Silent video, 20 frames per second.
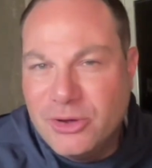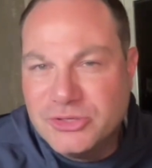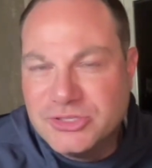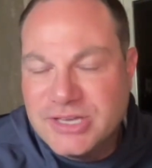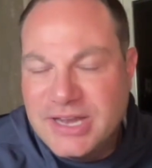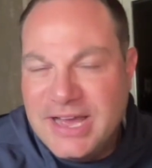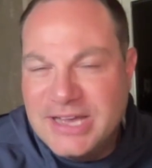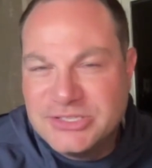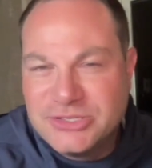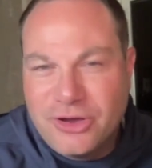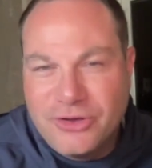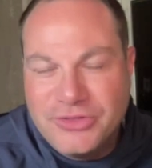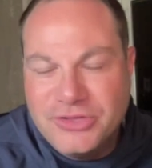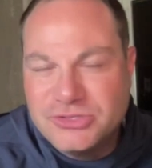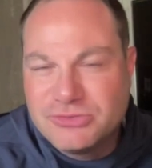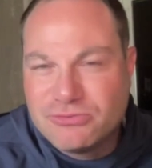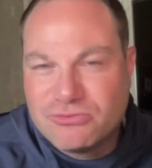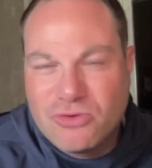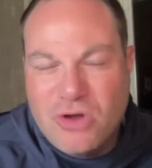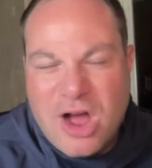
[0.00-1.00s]
It has all these
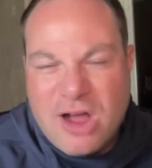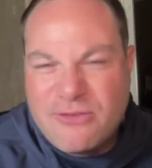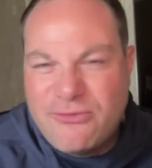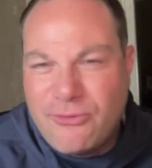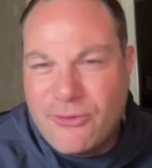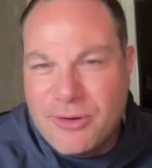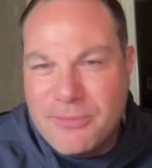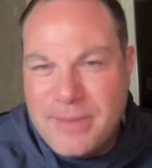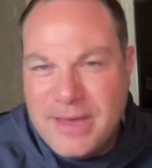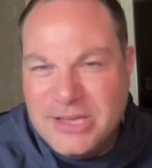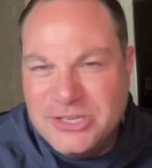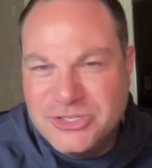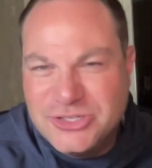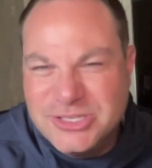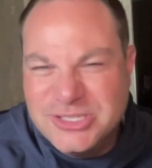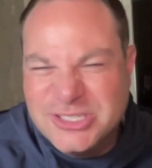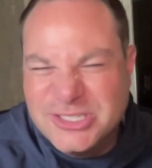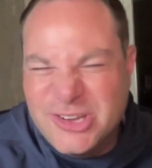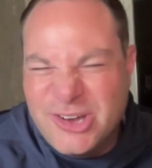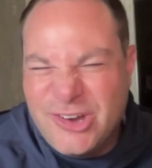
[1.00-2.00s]
rock formations.